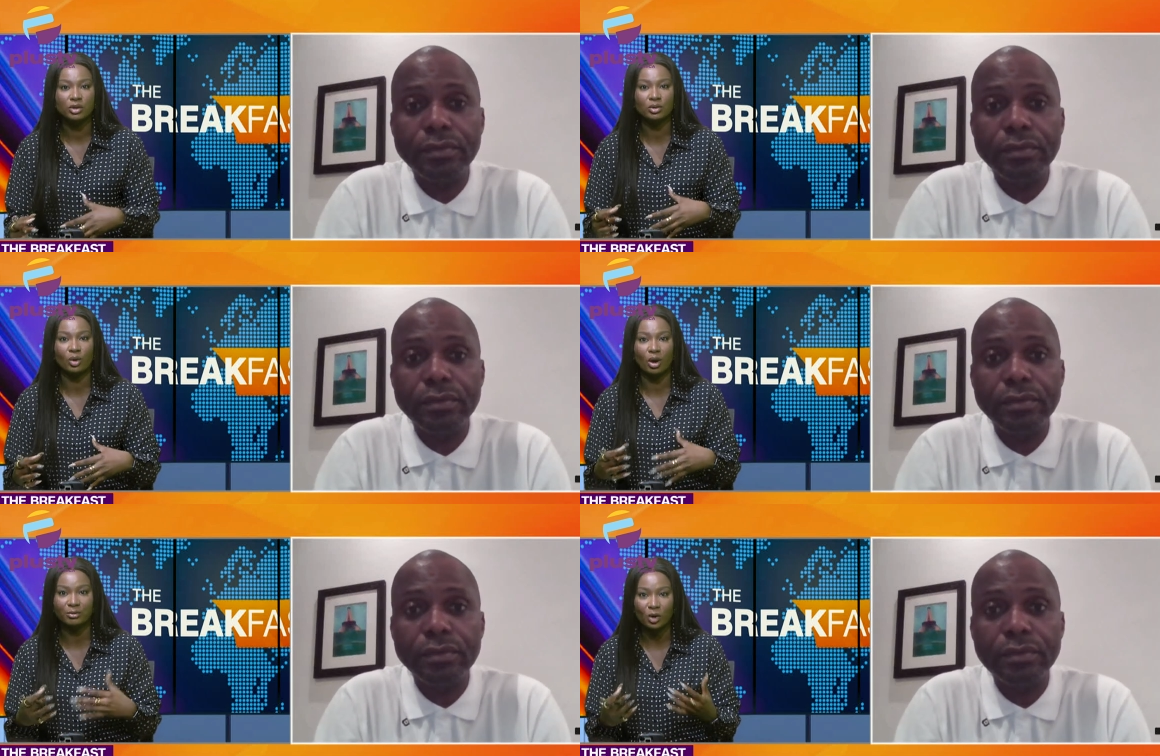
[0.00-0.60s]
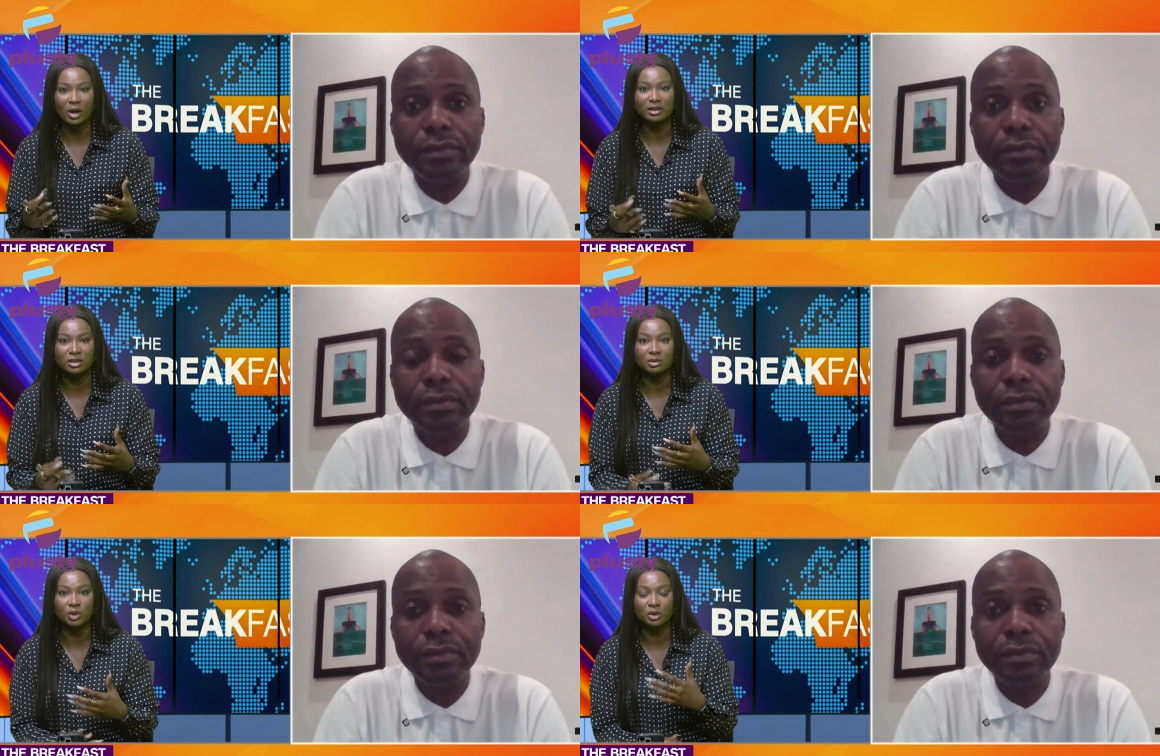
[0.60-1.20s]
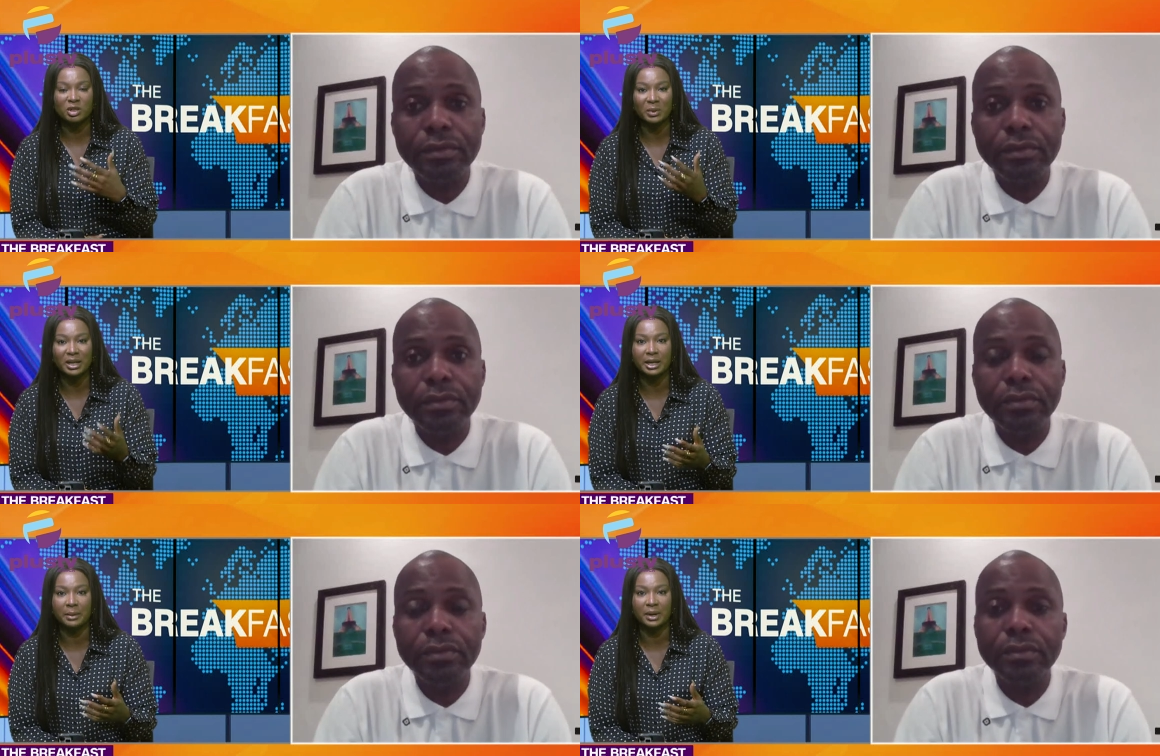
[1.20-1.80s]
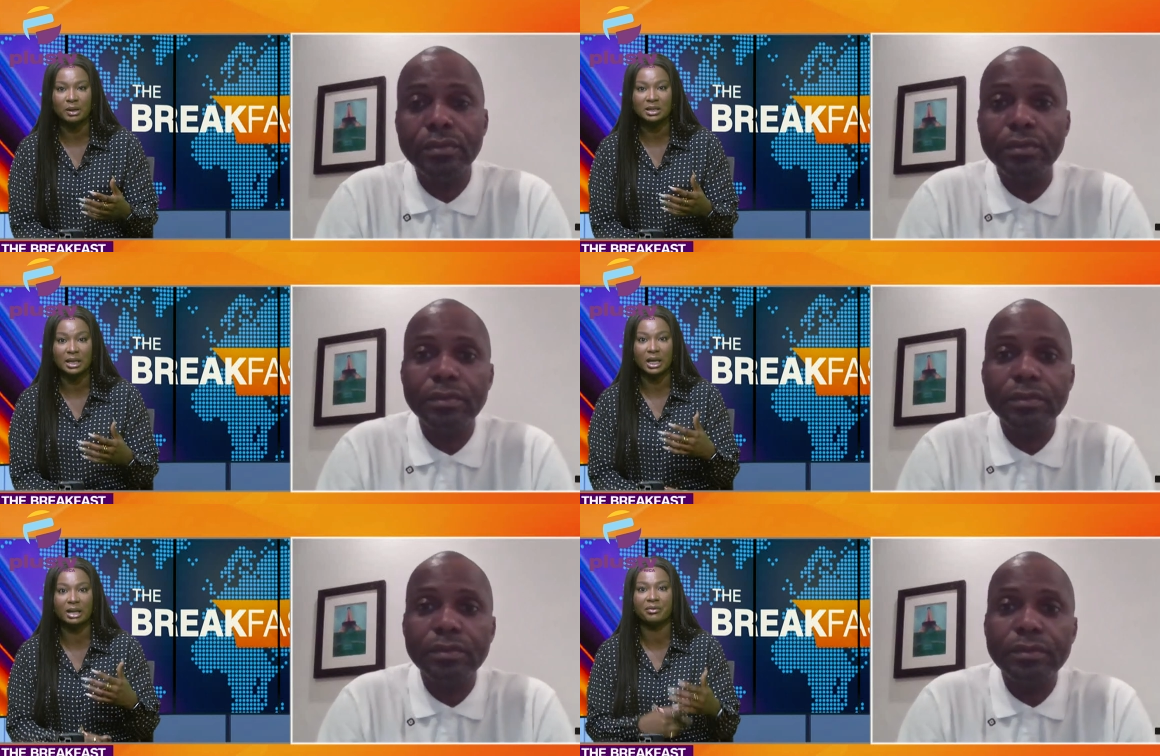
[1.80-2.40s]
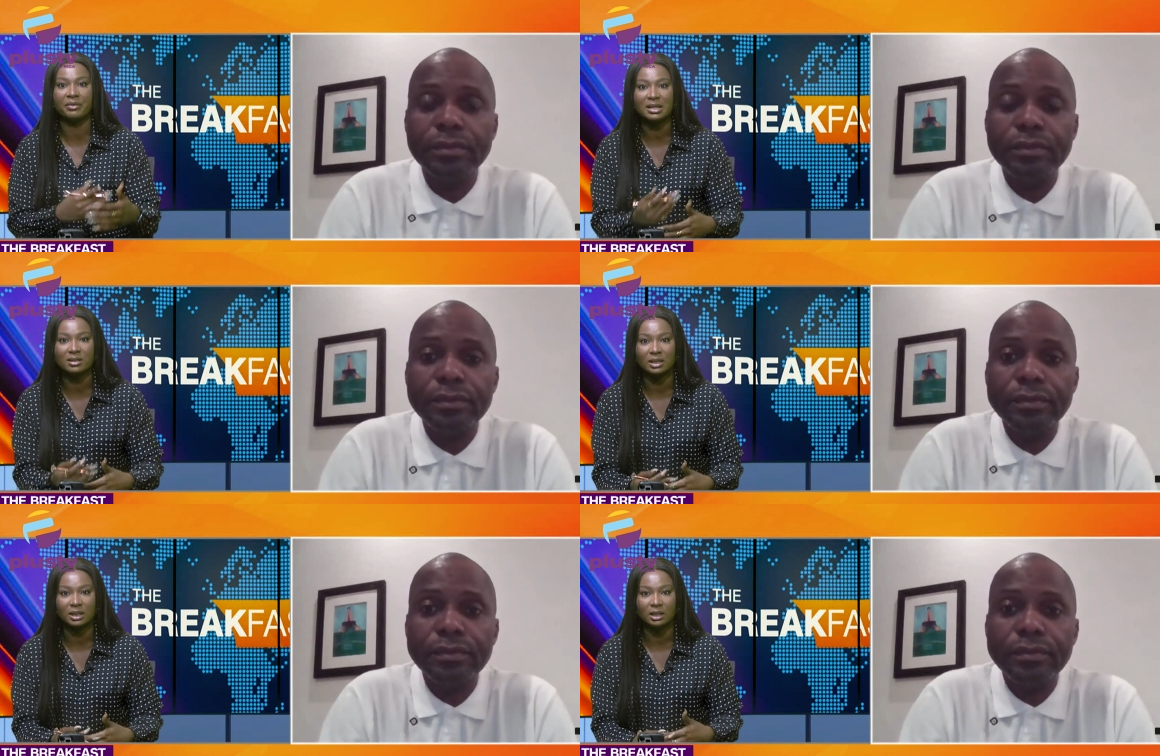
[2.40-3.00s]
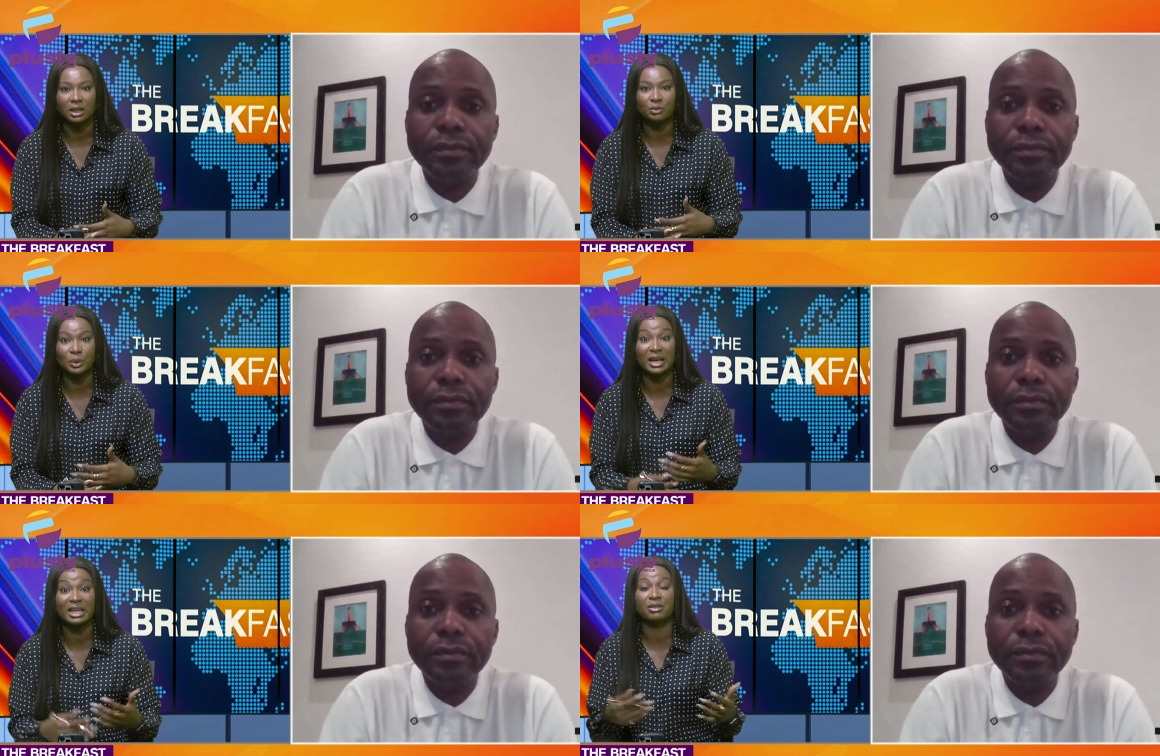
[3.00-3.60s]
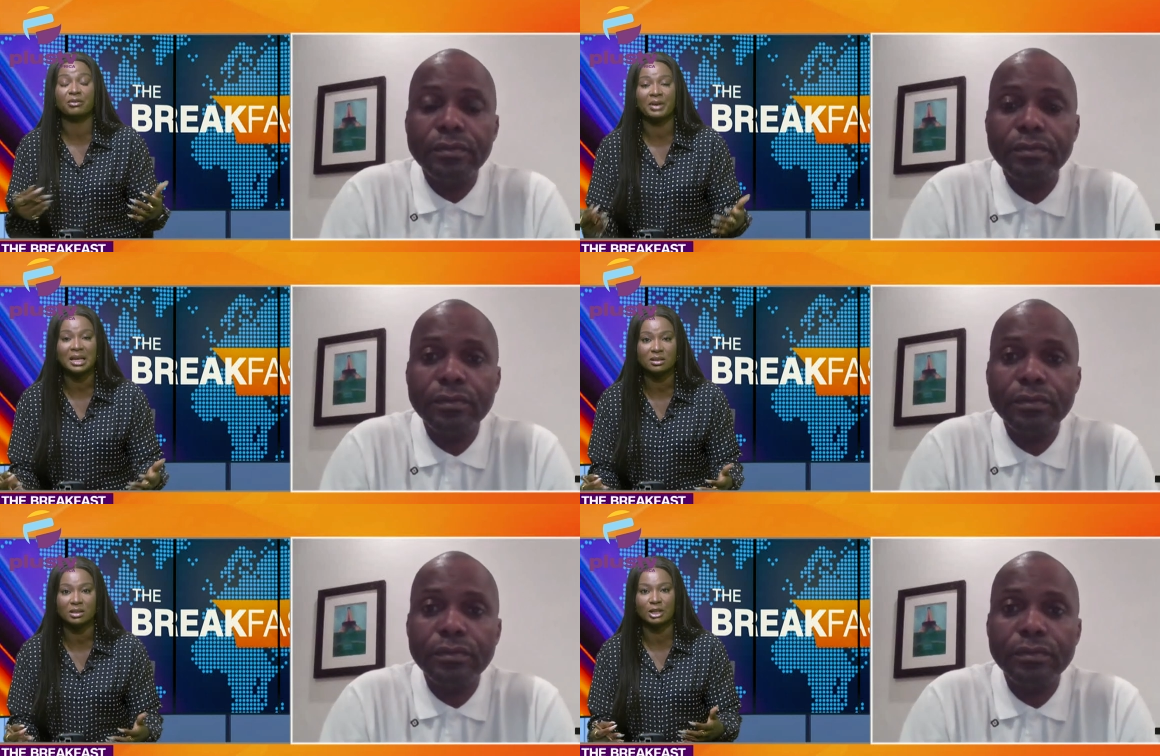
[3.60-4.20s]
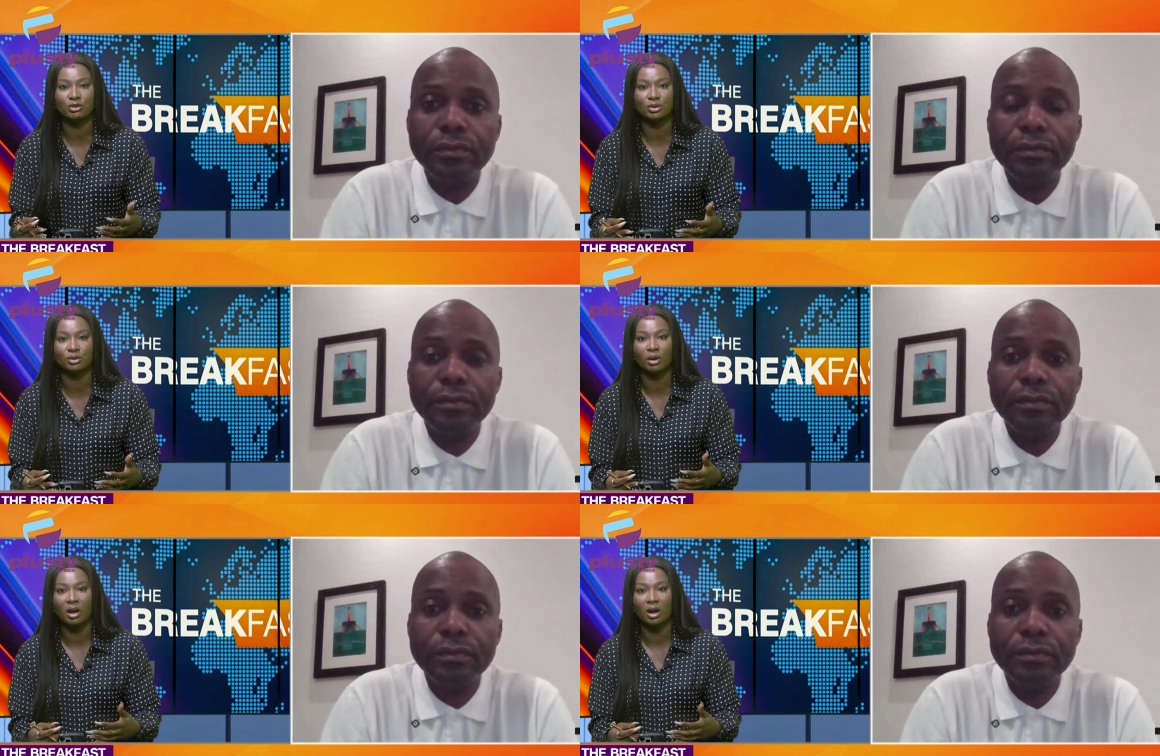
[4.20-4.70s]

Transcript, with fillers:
Speaker 1: So of course, speaking about investing, if we can invest into